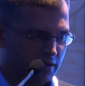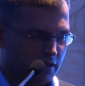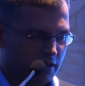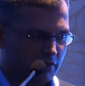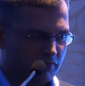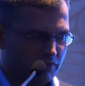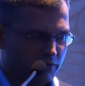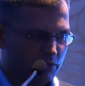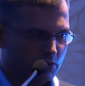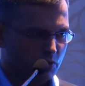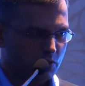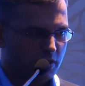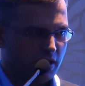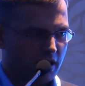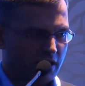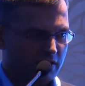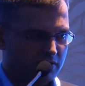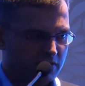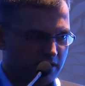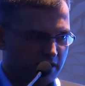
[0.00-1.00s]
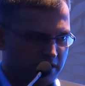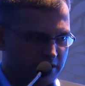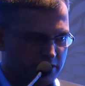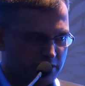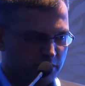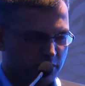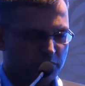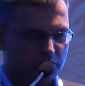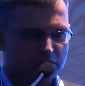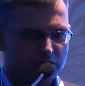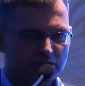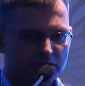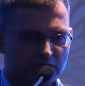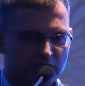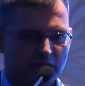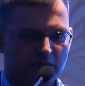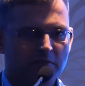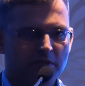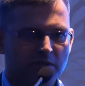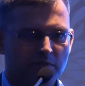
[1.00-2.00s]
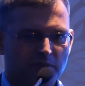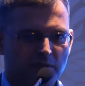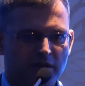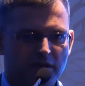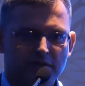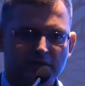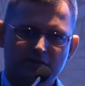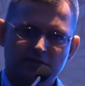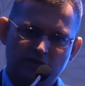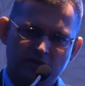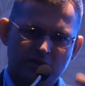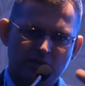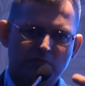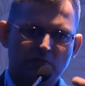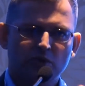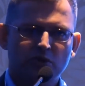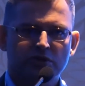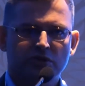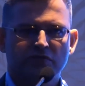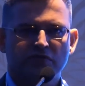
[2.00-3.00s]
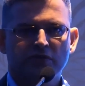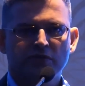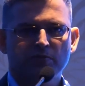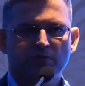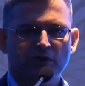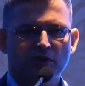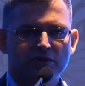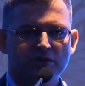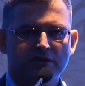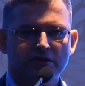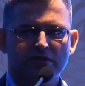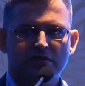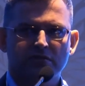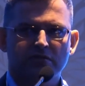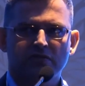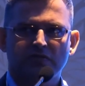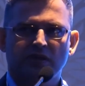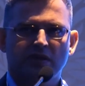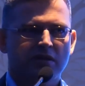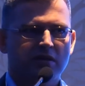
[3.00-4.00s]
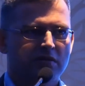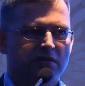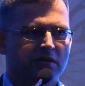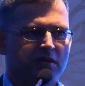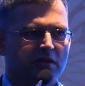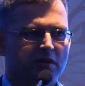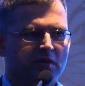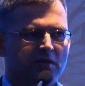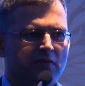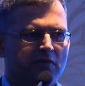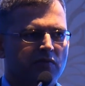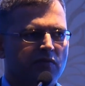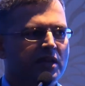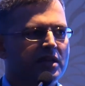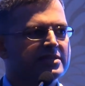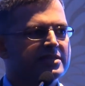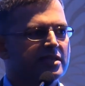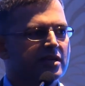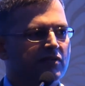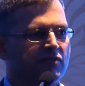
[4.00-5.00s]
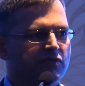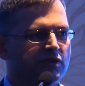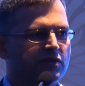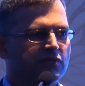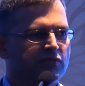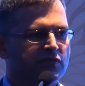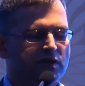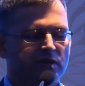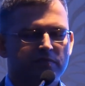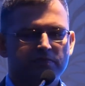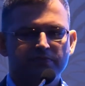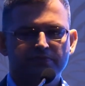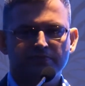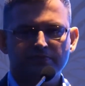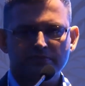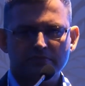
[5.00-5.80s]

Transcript: If you don't have that execution team in place, most of your projects will suffer from